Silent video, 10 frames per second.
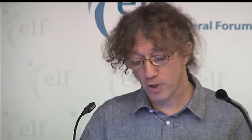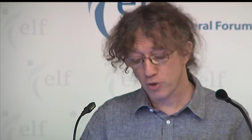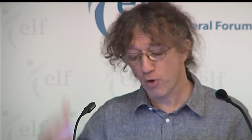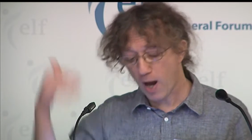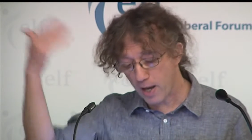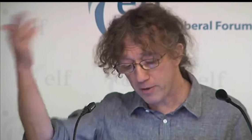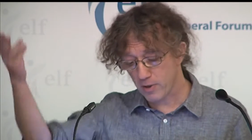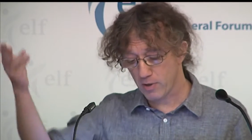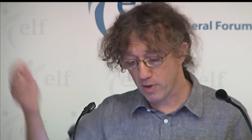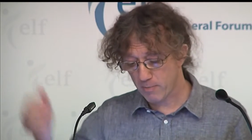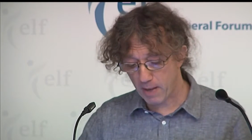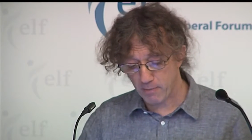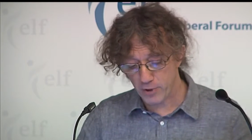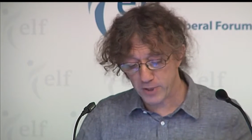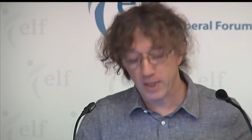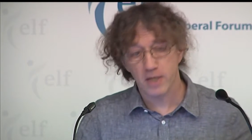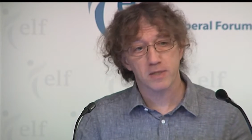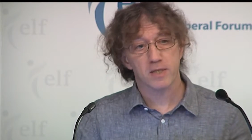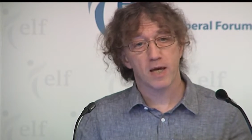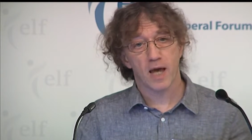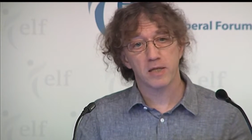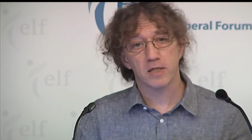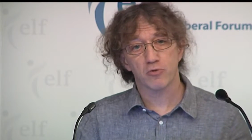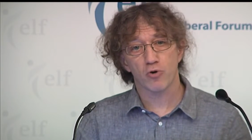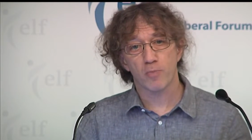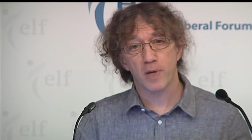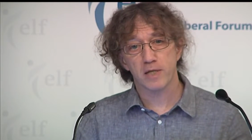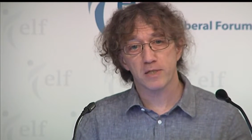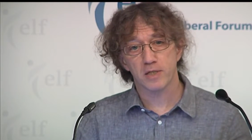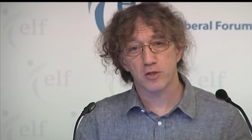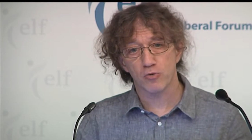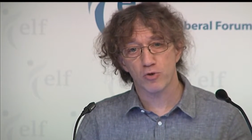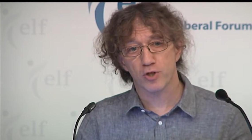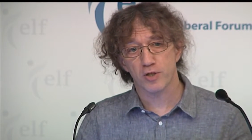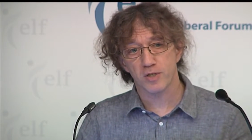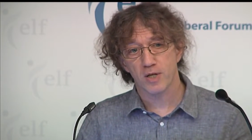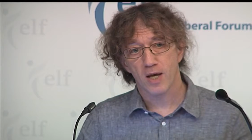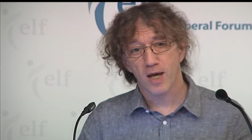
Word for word: to other member states and European institutions,